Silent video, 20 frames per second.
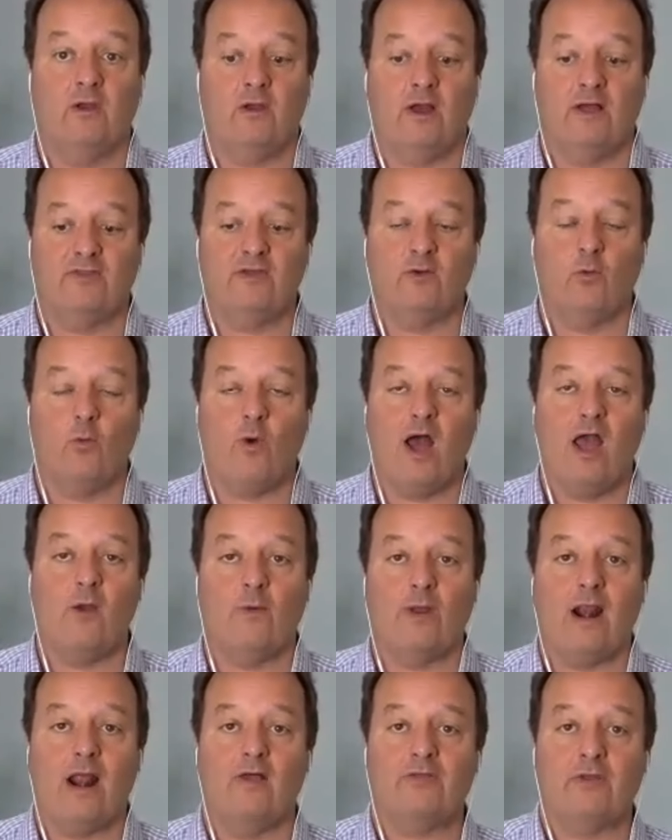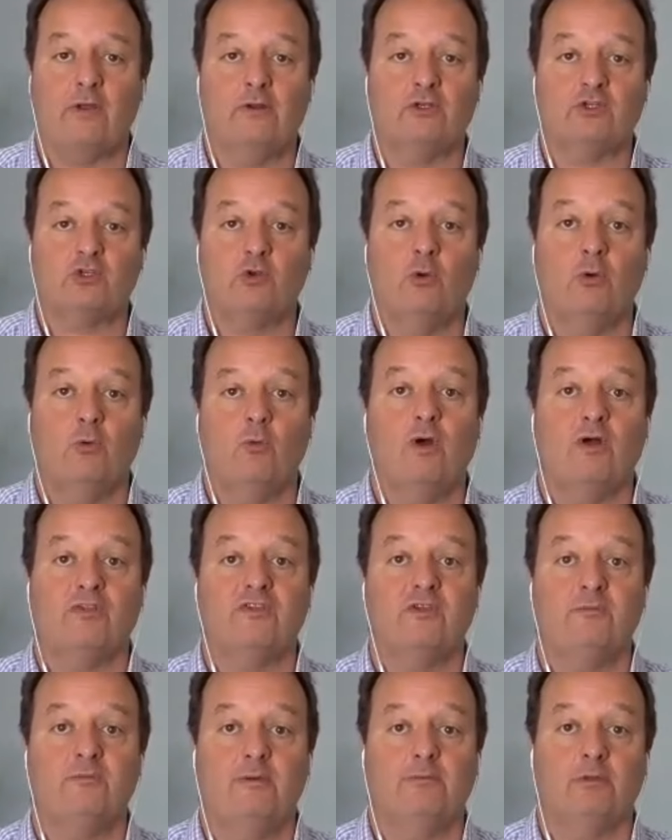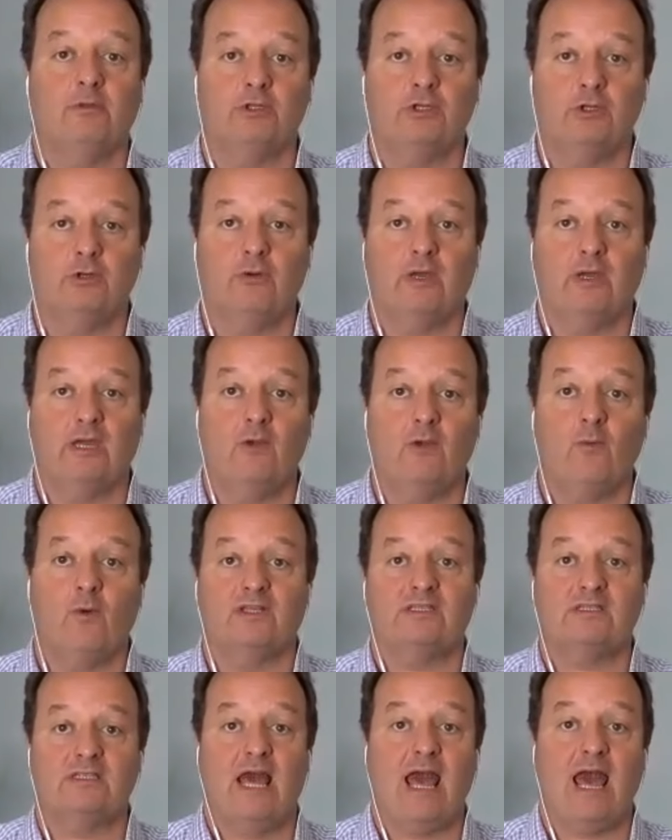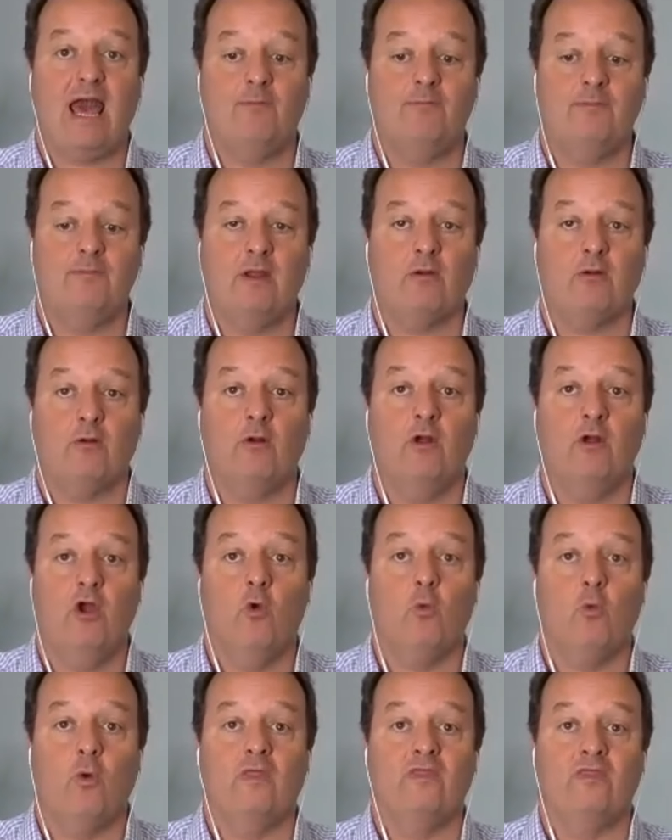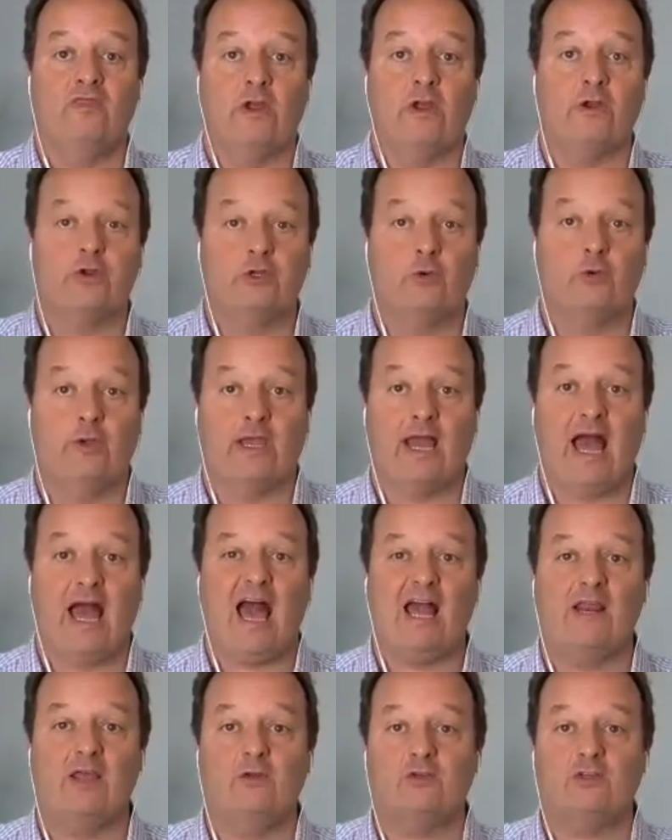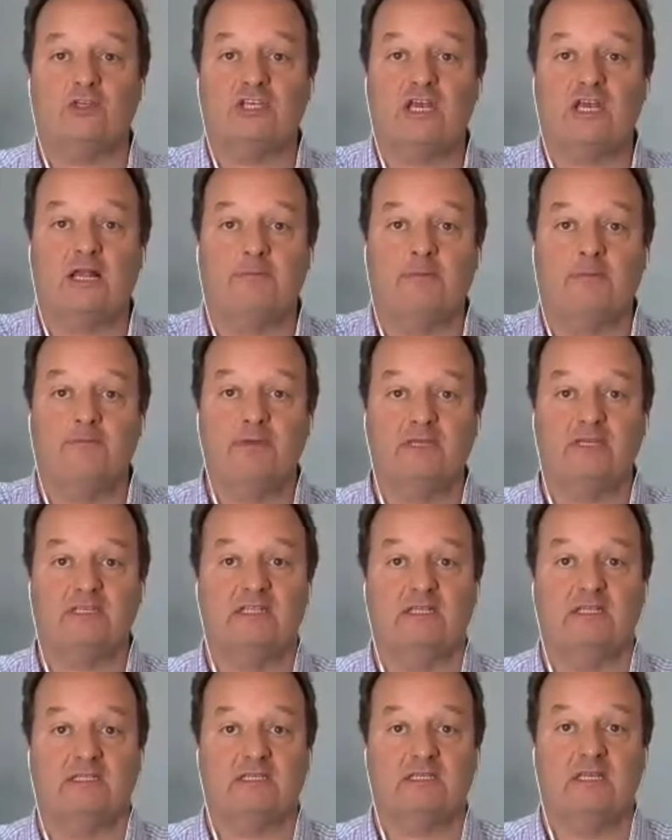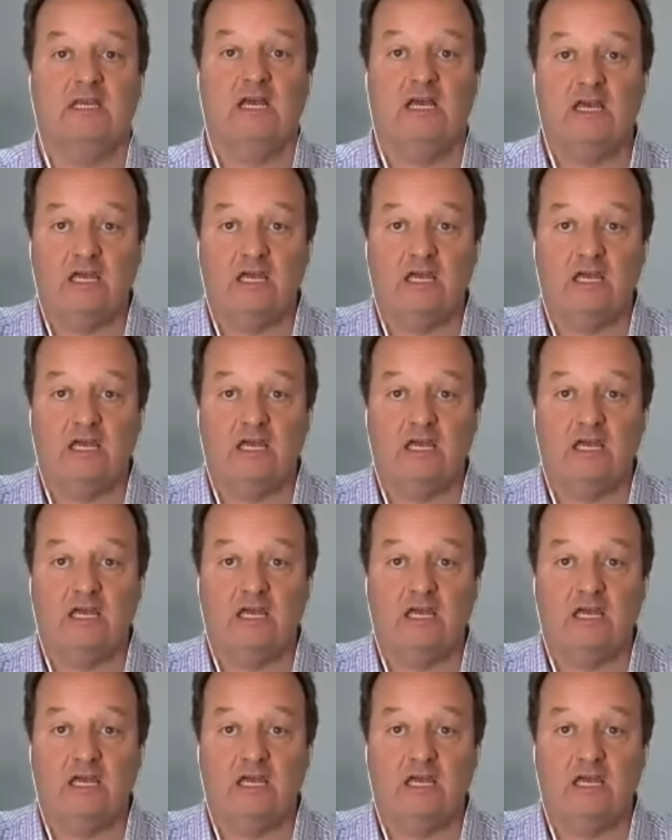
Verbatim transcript: I think Wyatt went out there and saw what wealthy people are doing. He wants to mirror what they're doing. How do you set up a business?